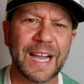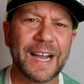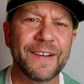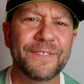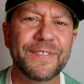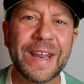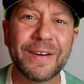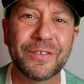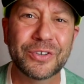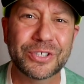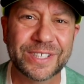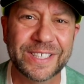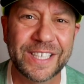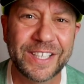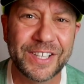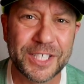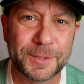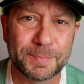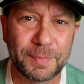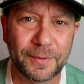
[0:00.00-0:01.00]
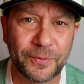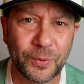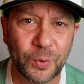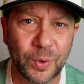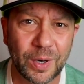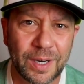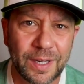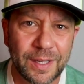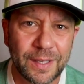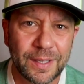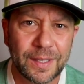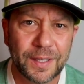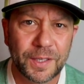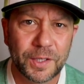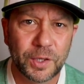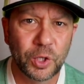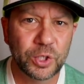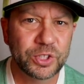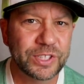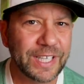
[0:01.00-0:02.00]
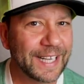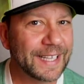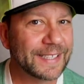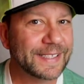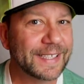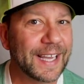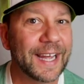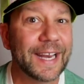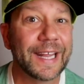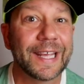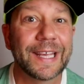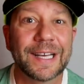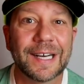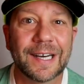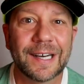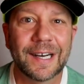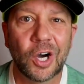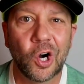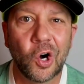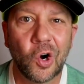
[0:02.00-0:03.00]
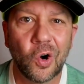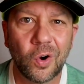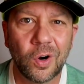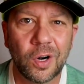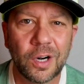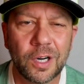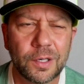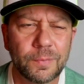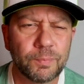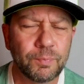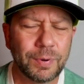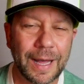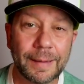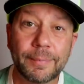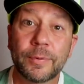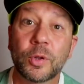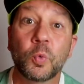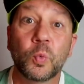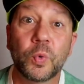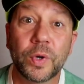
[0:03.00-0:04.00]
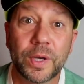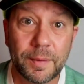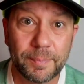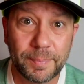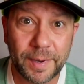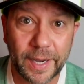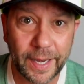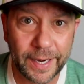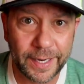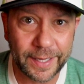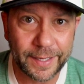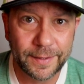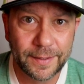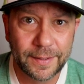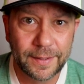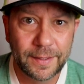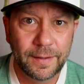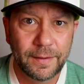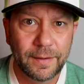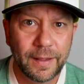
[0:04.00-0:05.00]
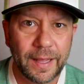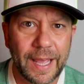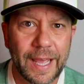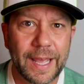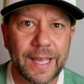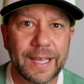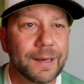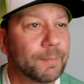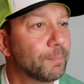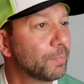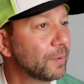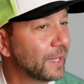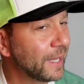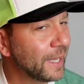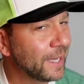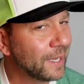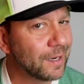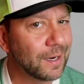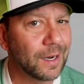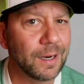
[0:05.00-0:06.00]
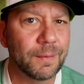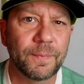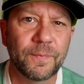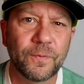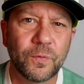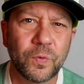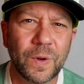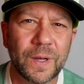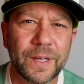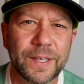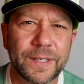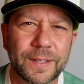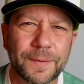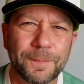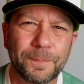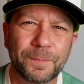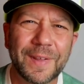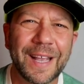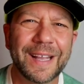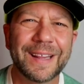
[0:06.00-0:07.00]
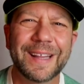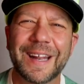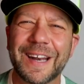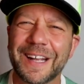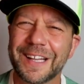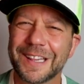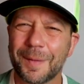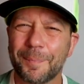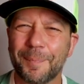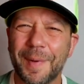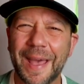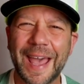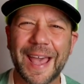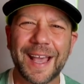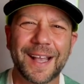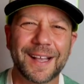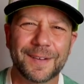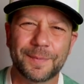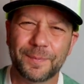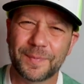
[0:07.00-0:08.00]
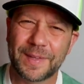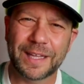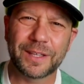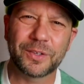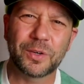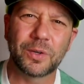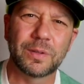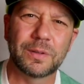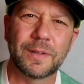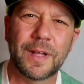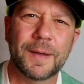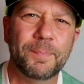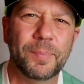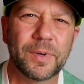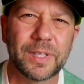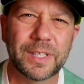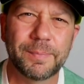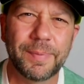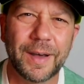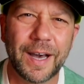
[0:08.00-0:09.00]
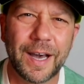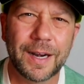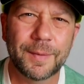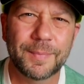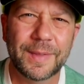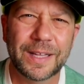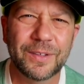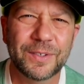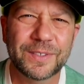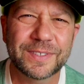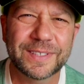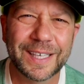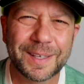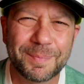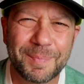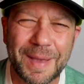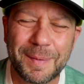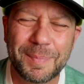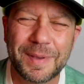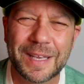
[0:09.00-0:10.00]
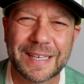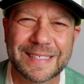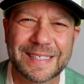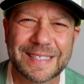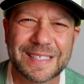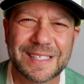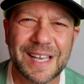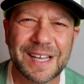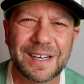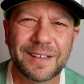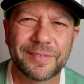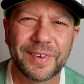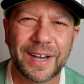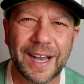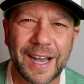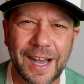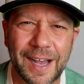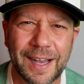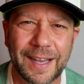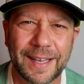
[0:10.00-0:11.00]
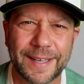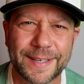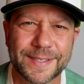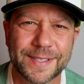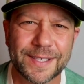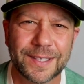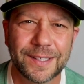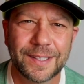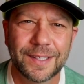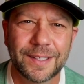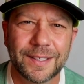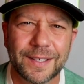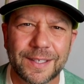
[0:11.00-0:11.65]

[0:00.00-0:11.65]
I've never seen this before. Looks like it's got a hard, probably wooden body, a blade up front, and then at the back, that little lump on the bottom, that looks like maybe a set of eyes.